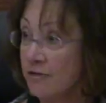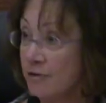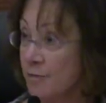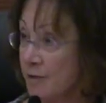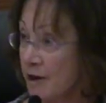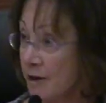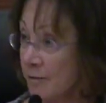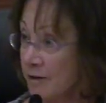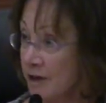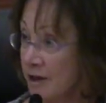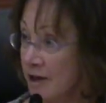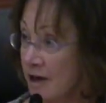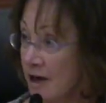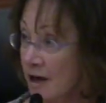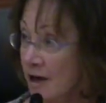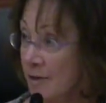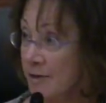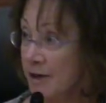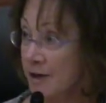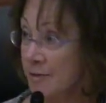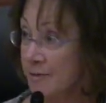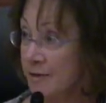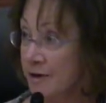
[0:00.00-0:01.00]
out of the public
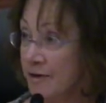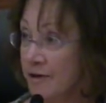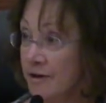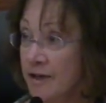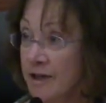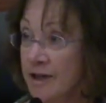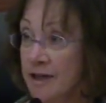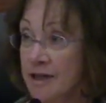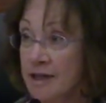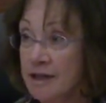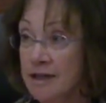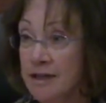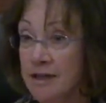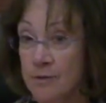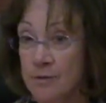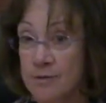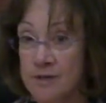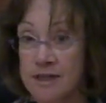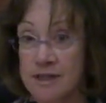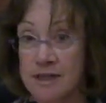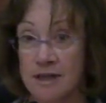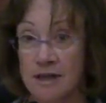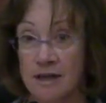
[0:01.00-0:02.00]
comment period and it
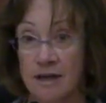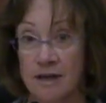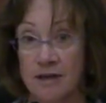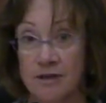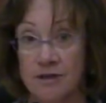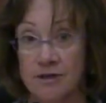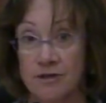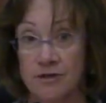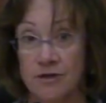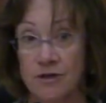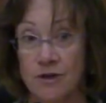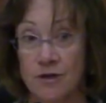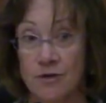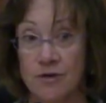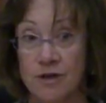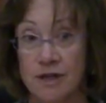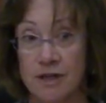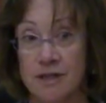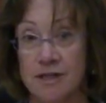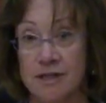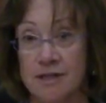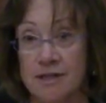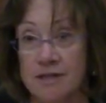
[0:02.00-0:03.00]
was not
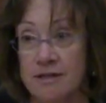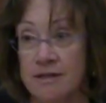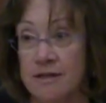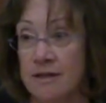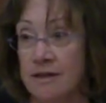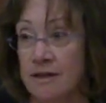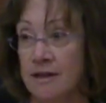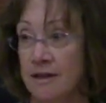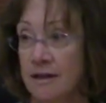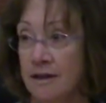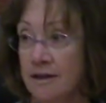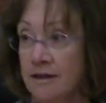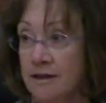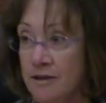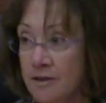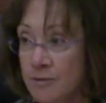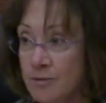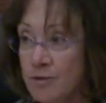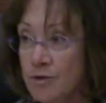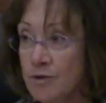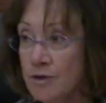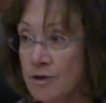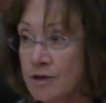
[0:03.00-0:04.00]
noticed,
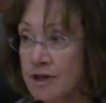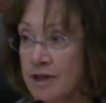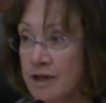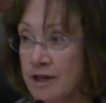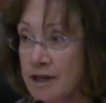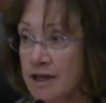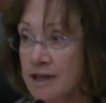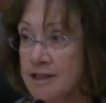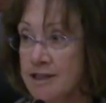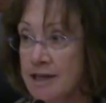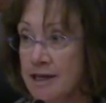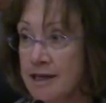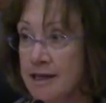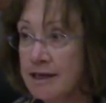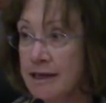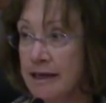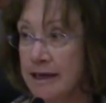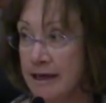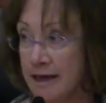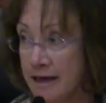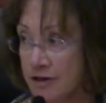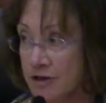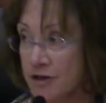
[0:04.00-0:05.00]
the board cannot take
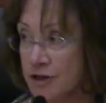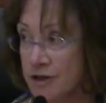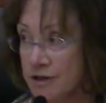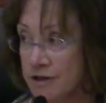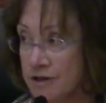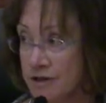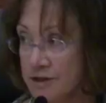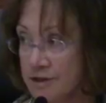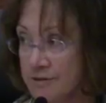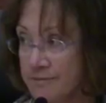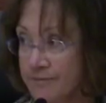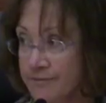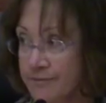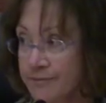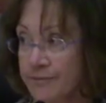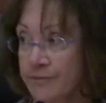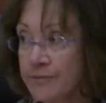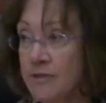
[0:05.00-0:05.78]
any actions